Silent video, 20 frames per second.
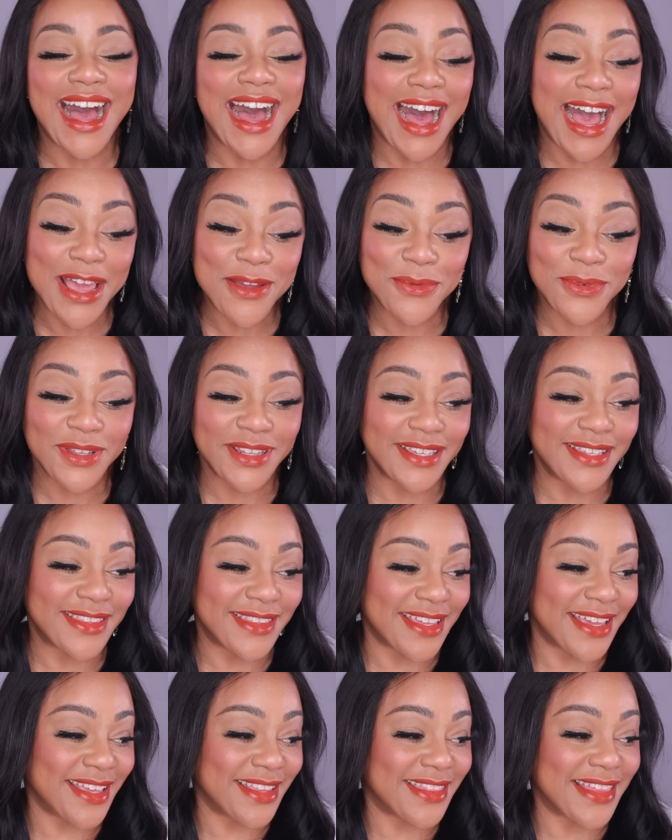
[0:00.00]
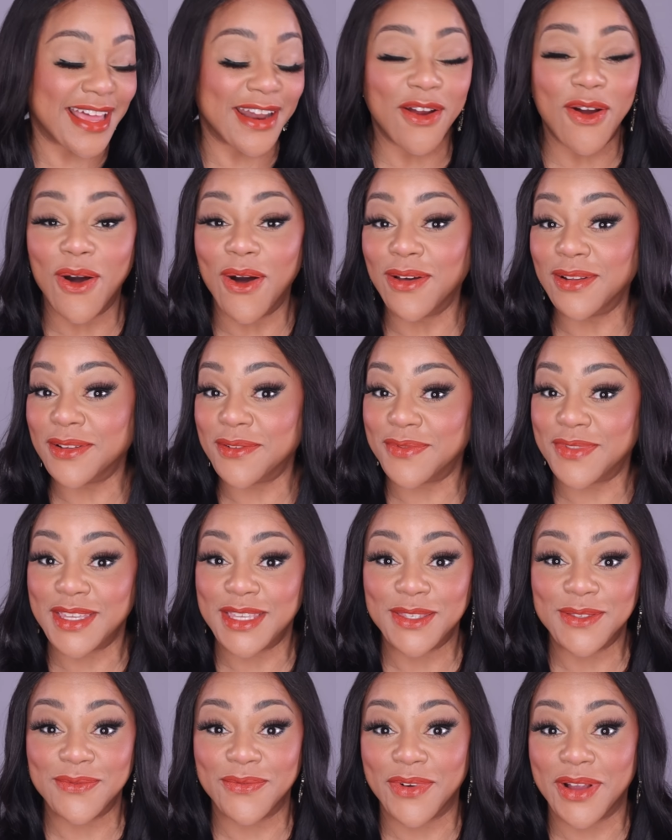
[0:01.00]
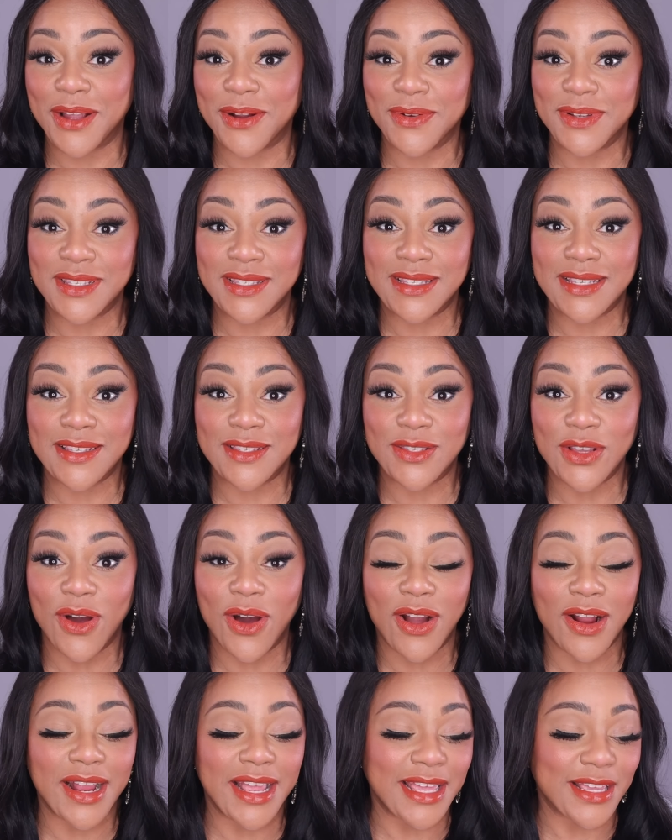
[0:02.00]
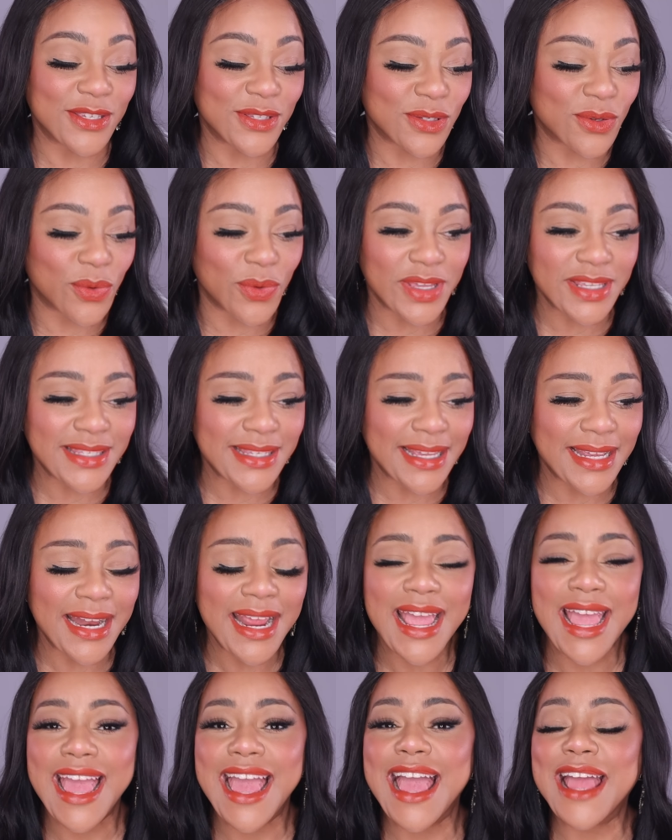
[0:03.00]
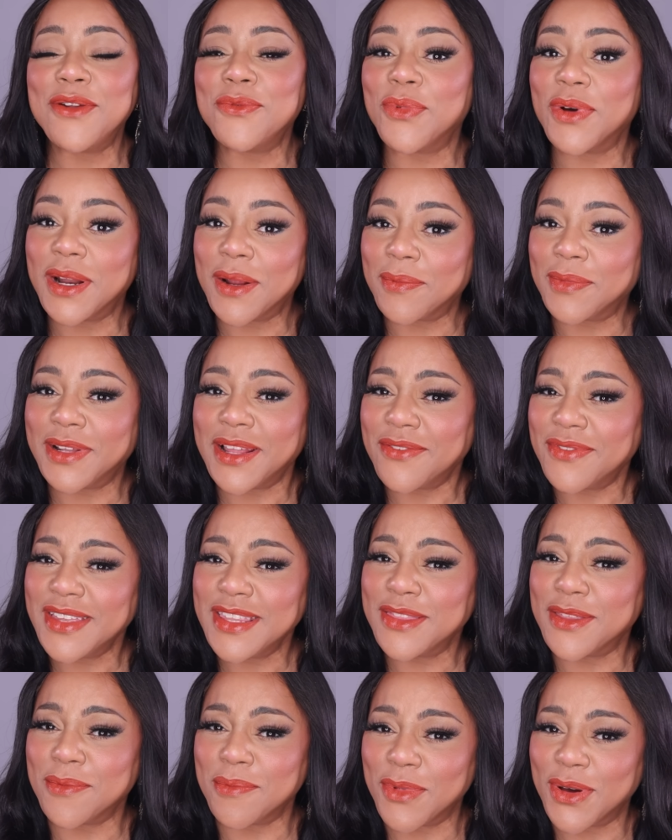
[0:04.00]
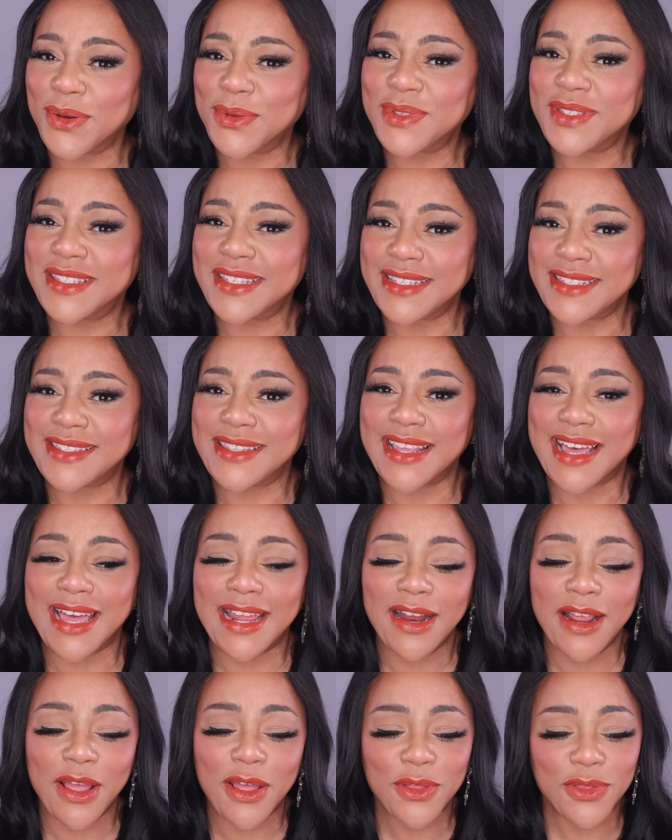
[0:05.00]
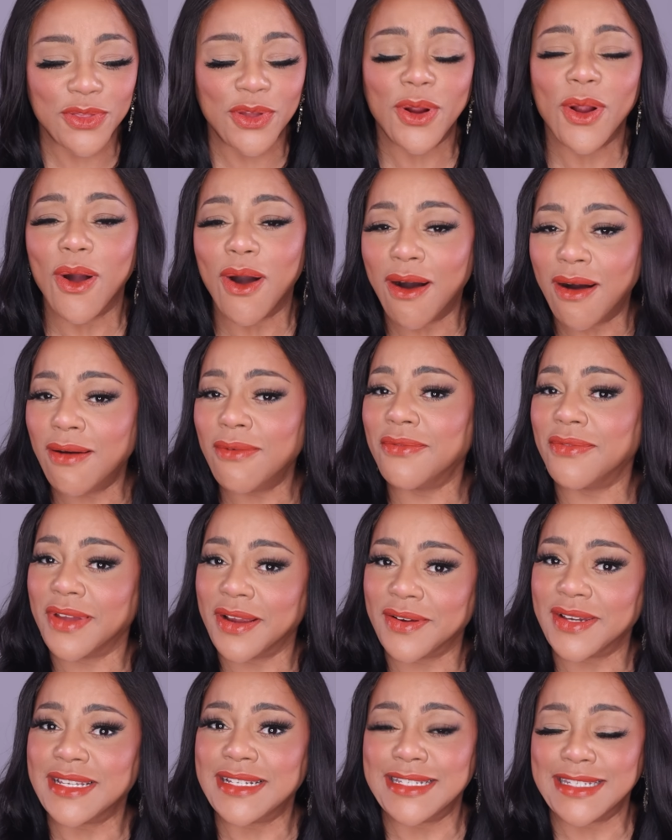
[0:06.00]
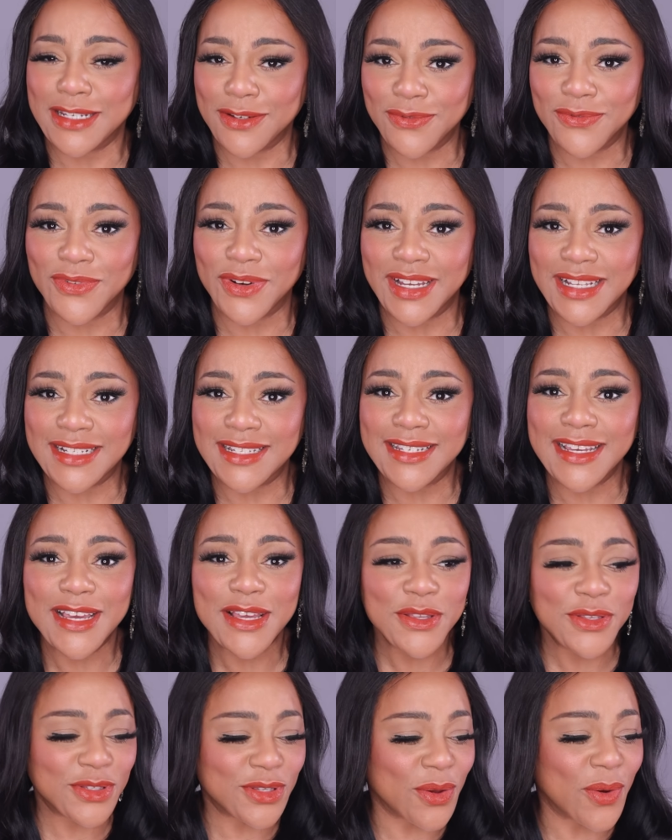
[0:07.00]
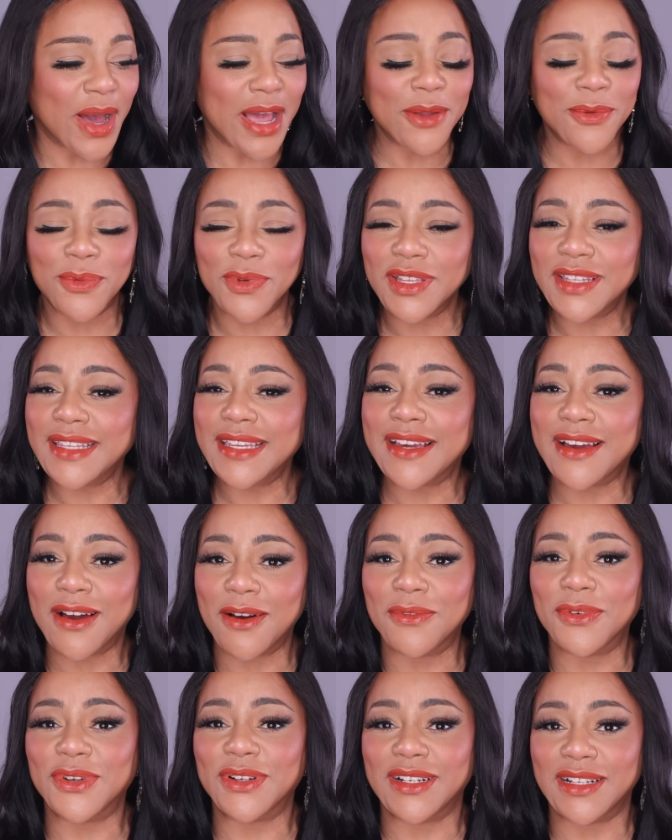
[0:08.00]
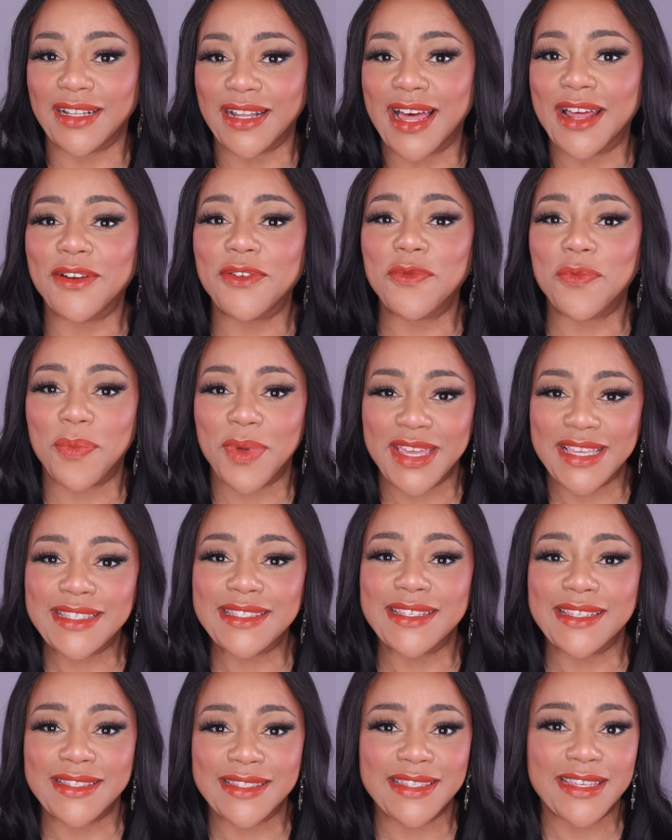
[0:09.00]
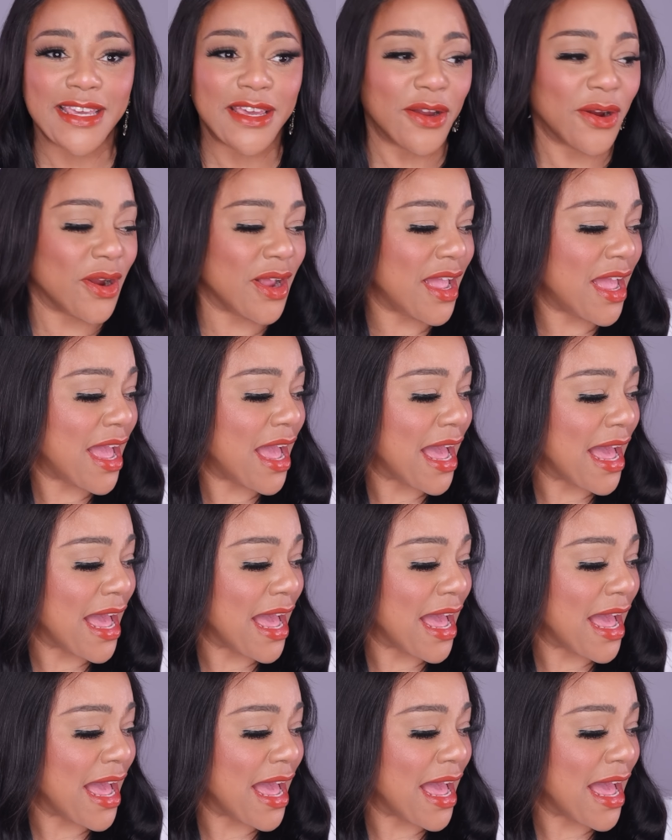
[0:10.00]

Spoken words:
I really think that all of these fragrances are exquisite. And what I'm loving the most is that they're all very different. So I really covered a lot of bases here.